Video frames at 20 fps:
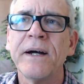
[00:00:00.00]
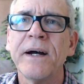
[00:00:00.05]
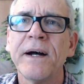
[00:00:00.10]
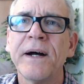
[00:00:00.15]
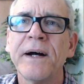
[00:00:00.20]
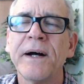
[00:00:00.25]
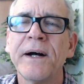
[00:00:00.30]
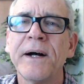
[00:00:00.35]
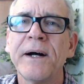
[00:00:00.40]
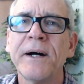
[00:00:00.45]

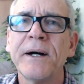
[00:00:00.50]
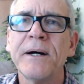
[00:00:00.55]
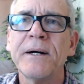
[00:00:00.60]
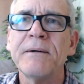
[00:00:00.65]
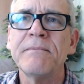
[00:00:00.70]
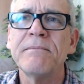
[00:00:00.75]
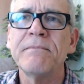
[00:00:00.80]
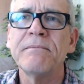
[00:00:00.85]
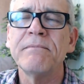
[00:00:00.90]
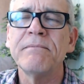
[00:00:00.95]
uh,
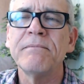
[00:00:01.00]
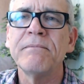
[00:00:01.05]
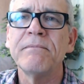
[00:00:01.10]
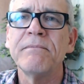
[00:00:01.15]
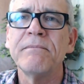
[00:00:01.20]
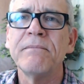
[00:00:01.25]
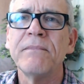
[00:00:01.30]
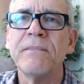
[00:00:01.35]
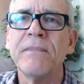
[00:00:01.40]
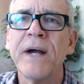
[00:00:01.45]

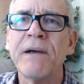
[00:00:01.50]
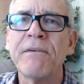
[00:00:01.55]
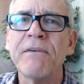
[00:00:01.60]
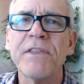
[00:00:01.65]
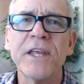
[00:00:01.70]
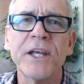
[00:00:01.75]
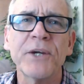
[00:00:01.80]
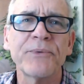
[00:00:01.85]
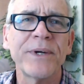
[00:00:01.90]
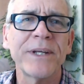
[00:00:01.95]

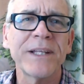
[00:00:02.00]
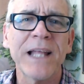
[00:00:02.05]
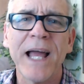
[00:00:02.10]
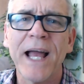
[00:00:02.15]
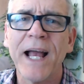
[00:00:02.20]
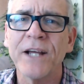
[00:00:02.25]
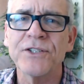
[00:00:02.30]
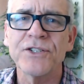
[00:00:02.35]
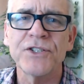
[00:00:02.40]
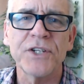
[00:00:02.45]
everything
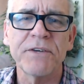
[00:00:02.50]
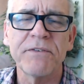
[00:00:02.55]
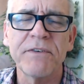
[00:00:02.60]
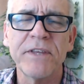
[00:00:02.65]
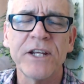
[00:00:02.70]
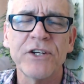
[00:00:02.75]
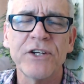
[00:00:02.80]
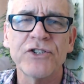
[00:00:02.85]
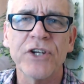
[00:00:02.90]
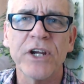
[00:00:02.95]
relaxes,
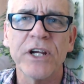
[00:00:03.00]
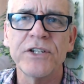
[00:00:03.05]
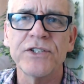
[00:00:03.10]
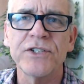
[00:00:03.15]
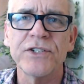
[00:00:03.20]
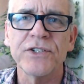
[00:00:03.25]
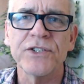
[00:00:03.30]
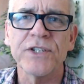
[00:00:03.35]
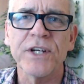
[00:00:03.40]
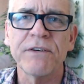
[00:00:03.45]
everything
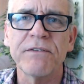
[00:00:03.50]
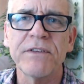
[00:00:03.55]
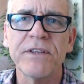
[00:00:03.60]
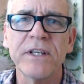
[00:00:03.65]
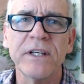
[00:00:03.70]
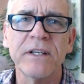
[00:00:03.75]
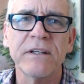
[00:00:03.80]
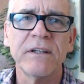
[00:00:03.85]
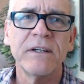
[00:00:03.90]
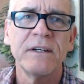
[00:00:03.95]
changes,
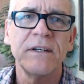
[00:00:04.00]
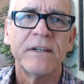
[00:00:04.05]
everything